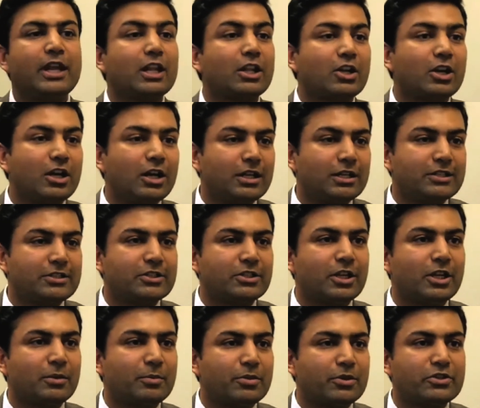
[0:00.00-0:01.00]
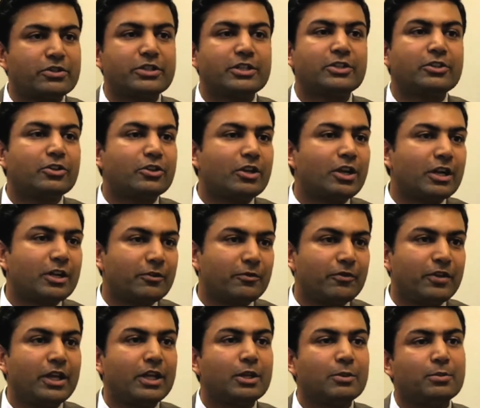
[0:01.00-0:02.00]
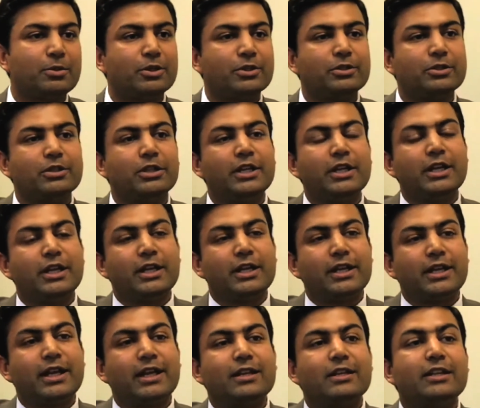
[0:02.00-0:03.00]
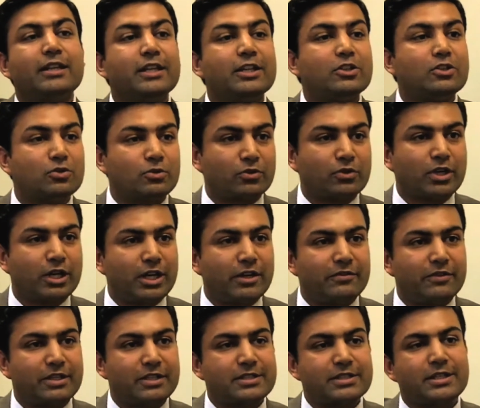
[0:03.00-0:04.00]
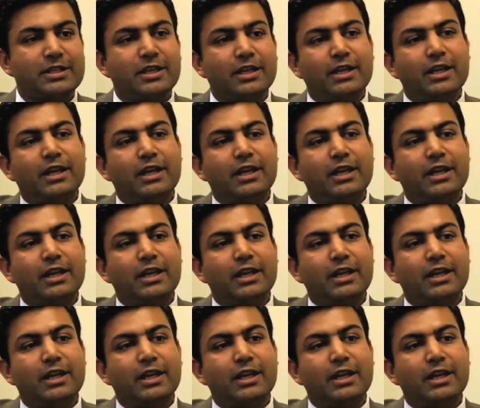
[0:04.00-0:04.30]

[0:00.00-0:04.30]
alcohol is not present or not available, can lead to cravings.